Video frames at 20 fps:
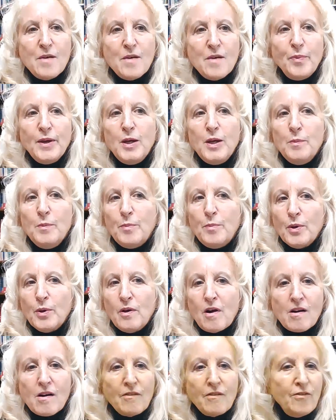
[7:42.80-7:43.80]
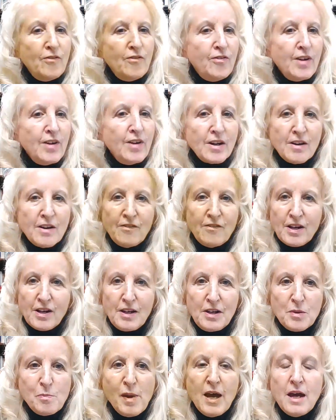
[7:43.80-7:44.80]
people are very, very
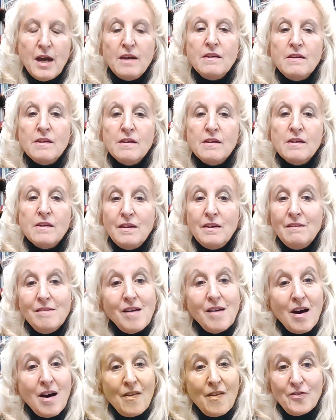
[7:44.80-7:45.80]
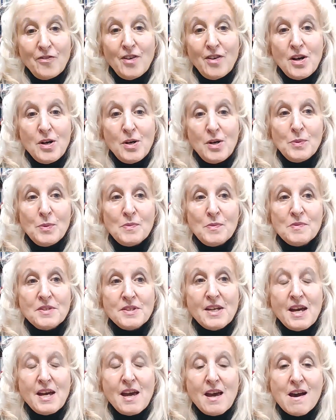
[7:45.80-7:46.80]
dependent on their
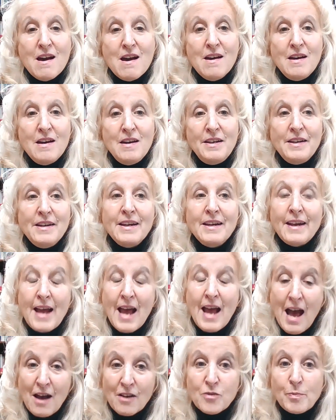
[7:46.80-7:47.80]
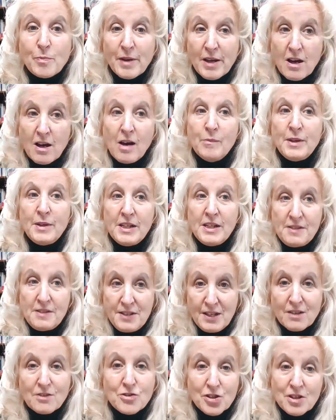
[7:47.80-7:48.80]
phones, and it has become an
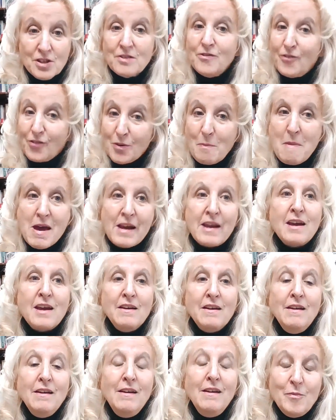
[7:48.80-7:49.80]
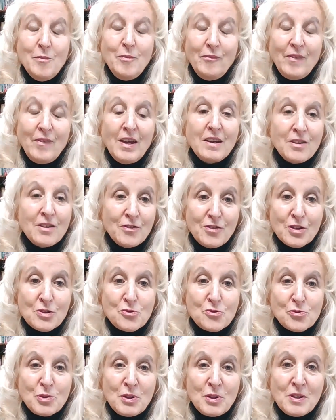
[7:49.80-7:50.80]
addiction for many
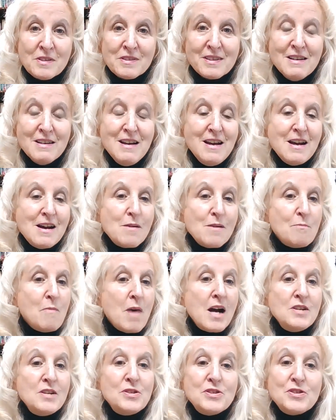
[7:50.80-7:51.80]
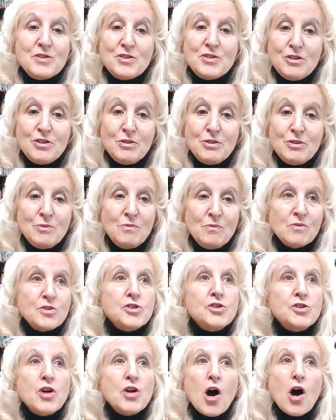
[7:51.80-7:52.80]
individuals. My students
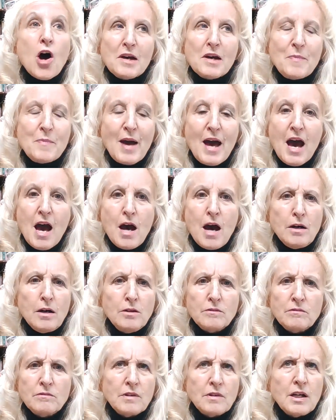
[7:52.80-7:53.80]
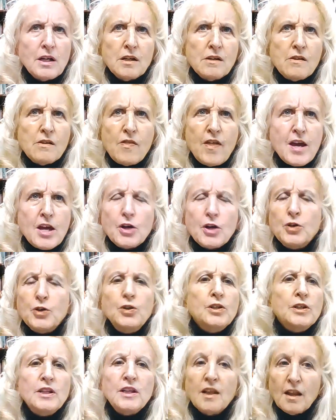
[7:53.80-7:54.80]
talk about they
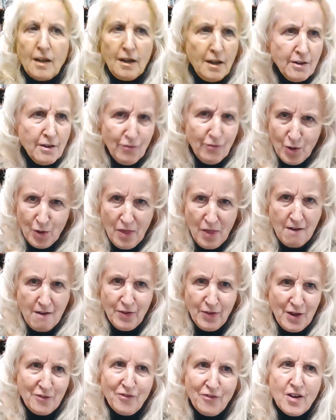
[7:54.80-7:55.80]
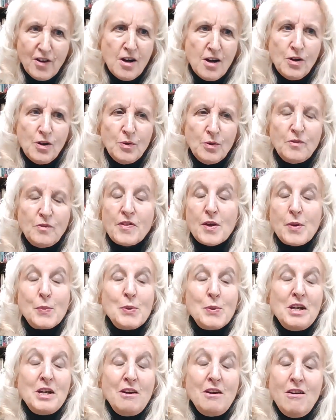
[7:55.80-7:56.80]
couldn't live without their phones. They
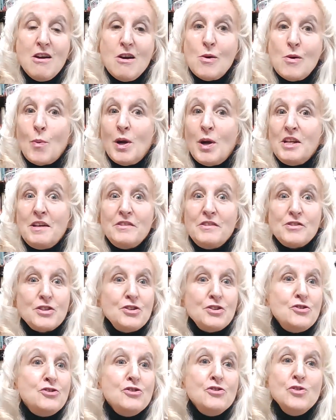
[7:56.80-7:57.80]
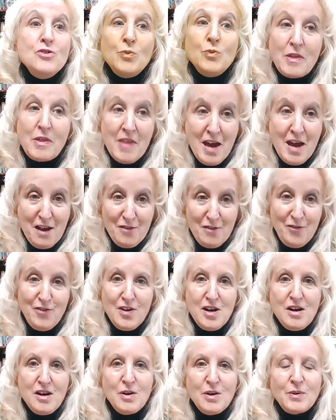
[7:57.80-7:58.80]
wouldn't know what to do without a
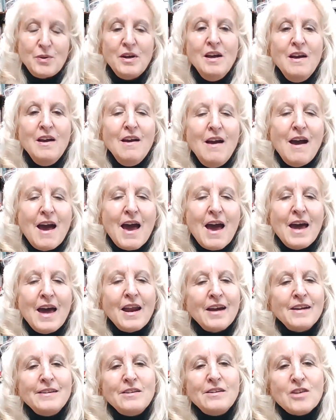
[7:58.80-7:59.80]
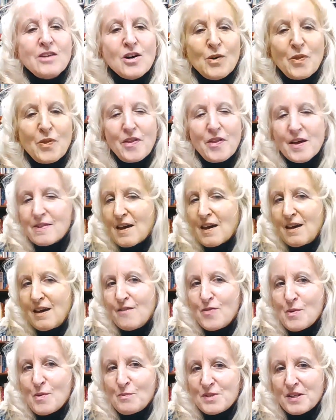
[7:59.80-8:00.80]
phone. And I don't they give
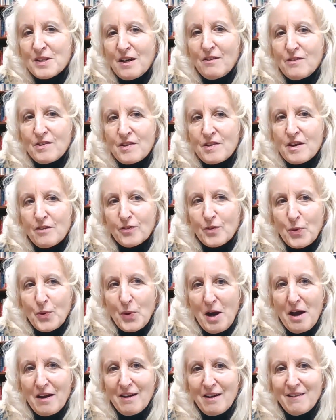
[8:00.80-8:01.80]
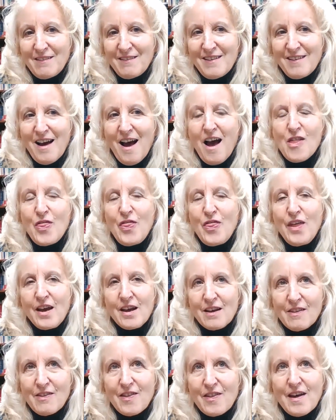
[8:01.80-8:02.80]
themselves enough credit. I think
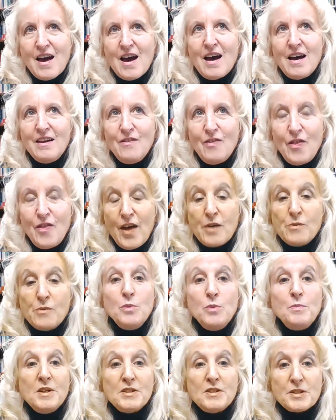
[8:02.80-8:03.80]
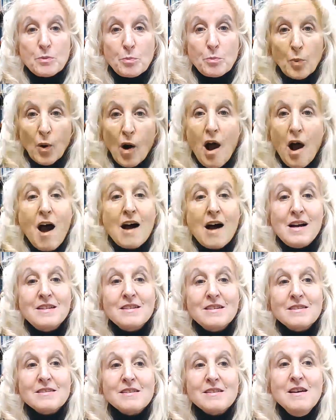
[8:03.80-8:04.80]
that they would be
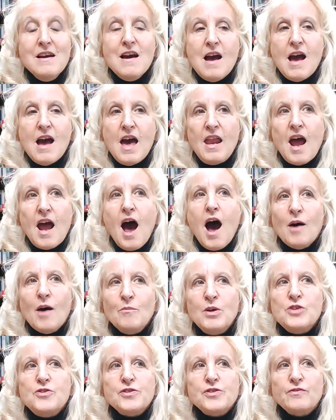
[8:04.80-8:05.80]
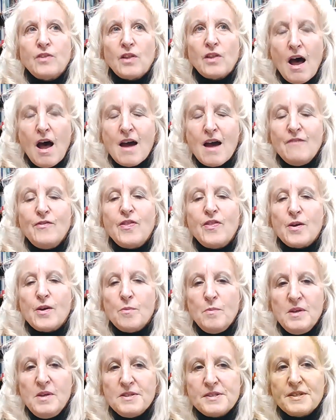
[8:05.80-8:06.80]
surprised at how much of life they're
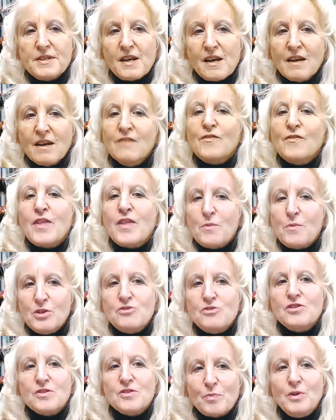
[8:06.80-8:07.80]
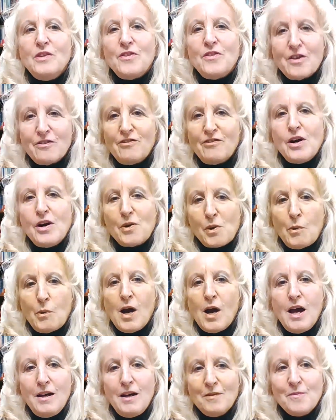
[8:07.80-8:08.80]
missing if they would just put their phone
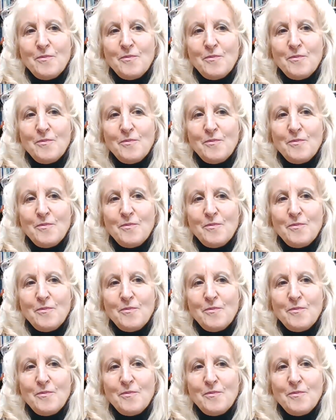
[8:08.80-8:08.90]
away.